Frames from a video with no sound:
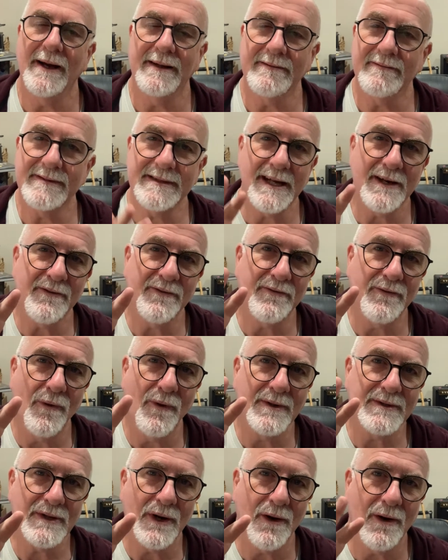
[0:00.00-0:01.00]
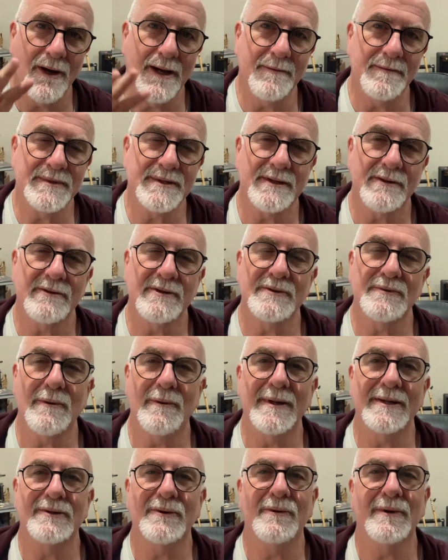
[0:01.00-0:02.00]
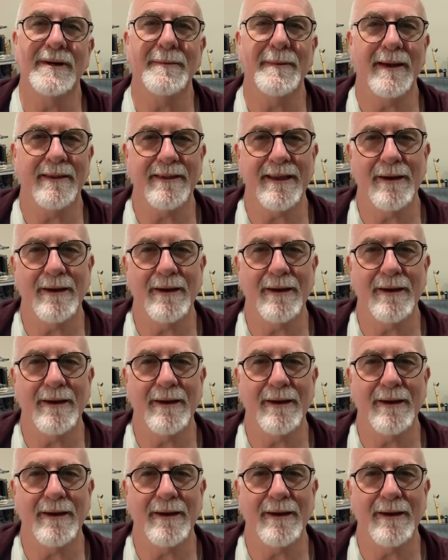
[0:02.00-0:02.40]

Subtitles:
There was only four times, because what we're talking about then